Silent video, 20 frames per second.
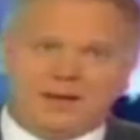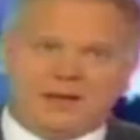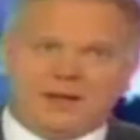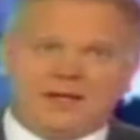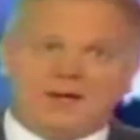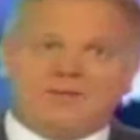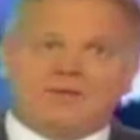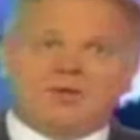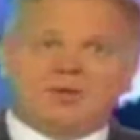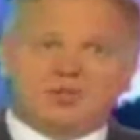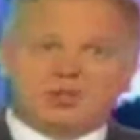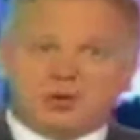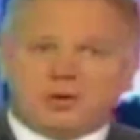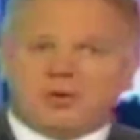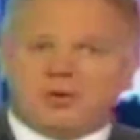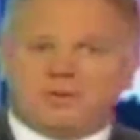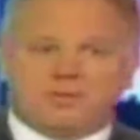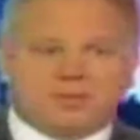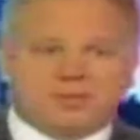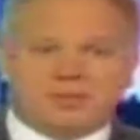if you show
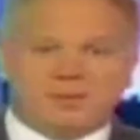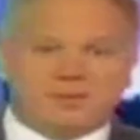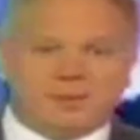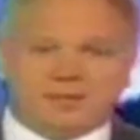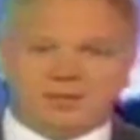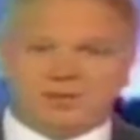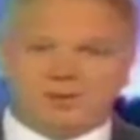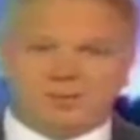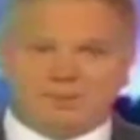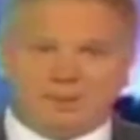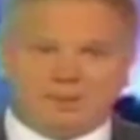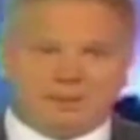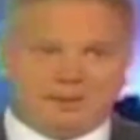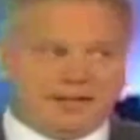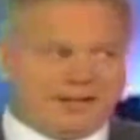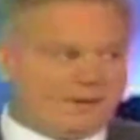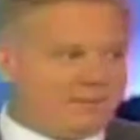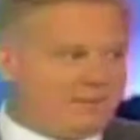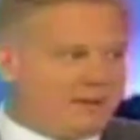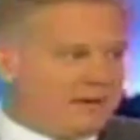them just a picture of people
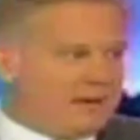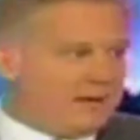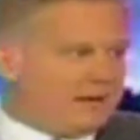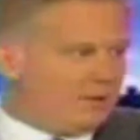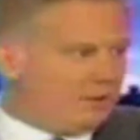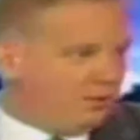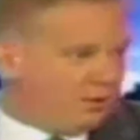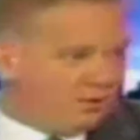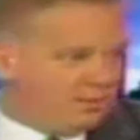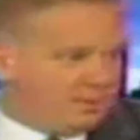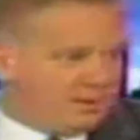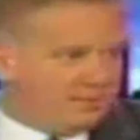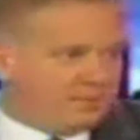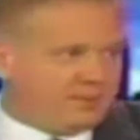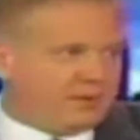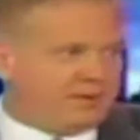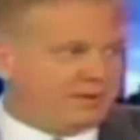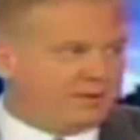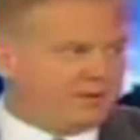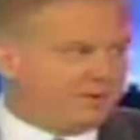like me or the
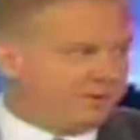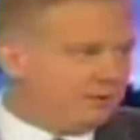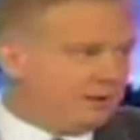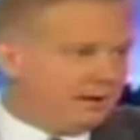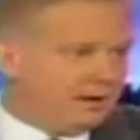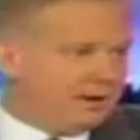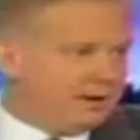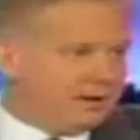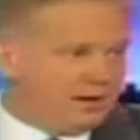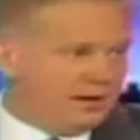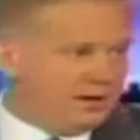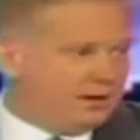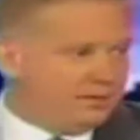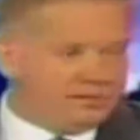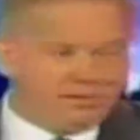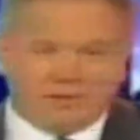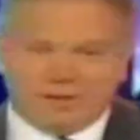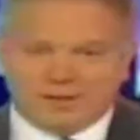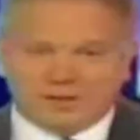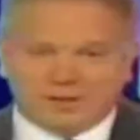people at the, you
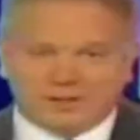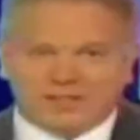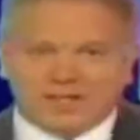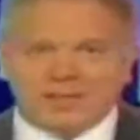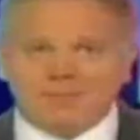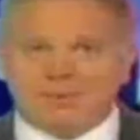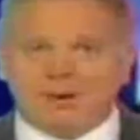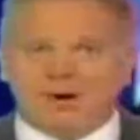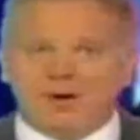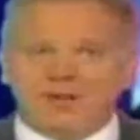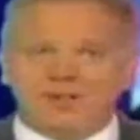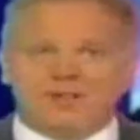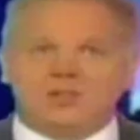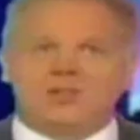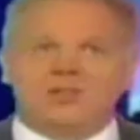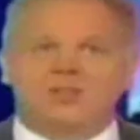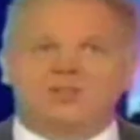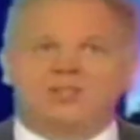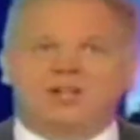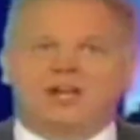know, at the tea parties and
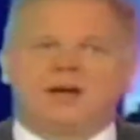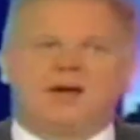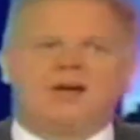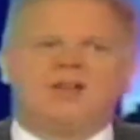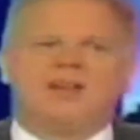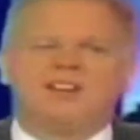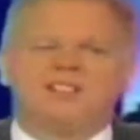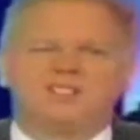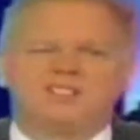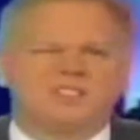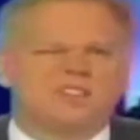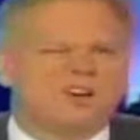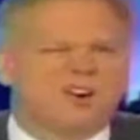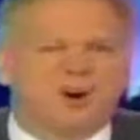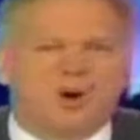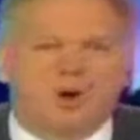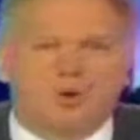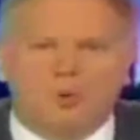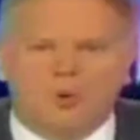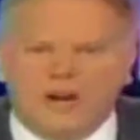just say, oh, they're
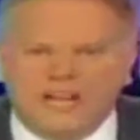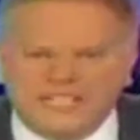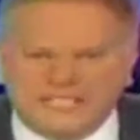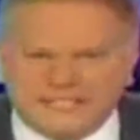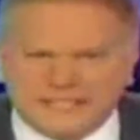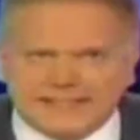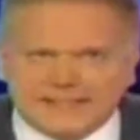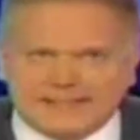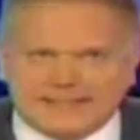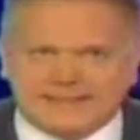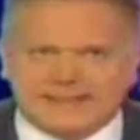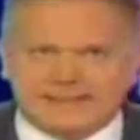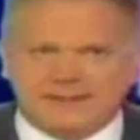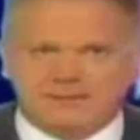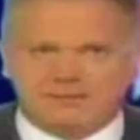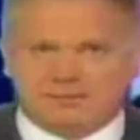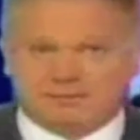all racists?